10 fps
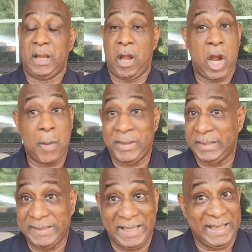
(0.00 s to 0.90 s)
I'm
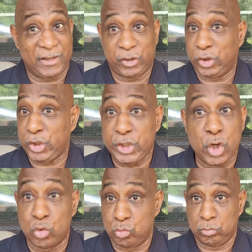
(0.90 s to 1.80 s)
in debt to
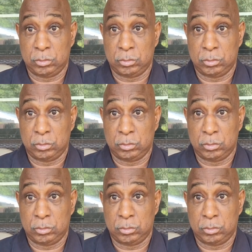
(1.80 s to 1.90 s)
you,